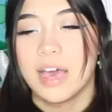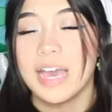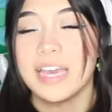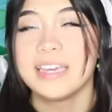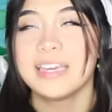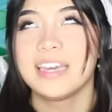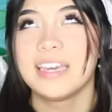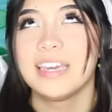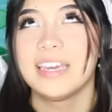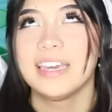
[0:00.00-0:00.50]
I
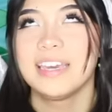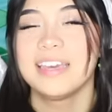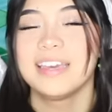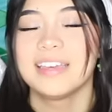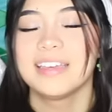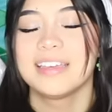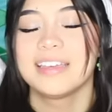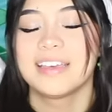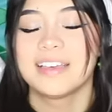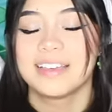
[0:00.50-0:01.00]

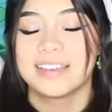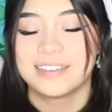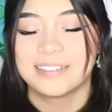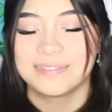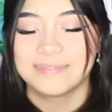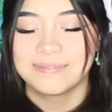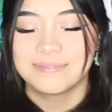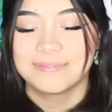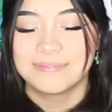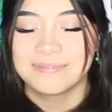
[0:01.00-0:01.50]
can't.
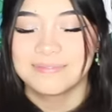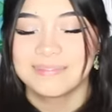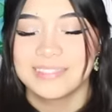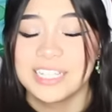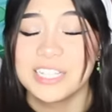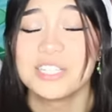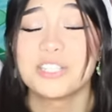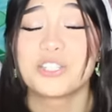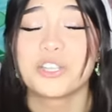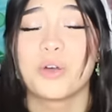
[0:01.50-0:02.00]

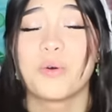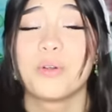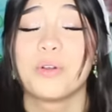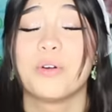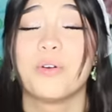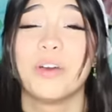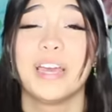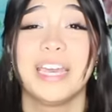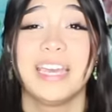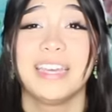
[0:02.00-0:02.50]
He's so
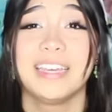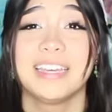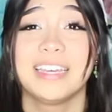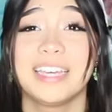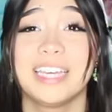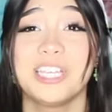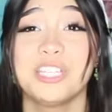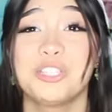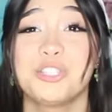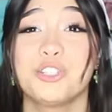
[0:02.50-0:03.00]

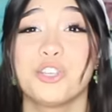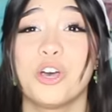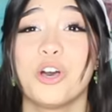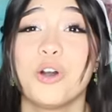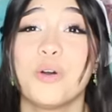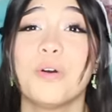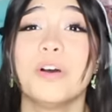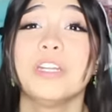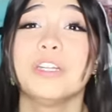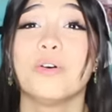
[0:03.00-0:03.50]
annoying. He's so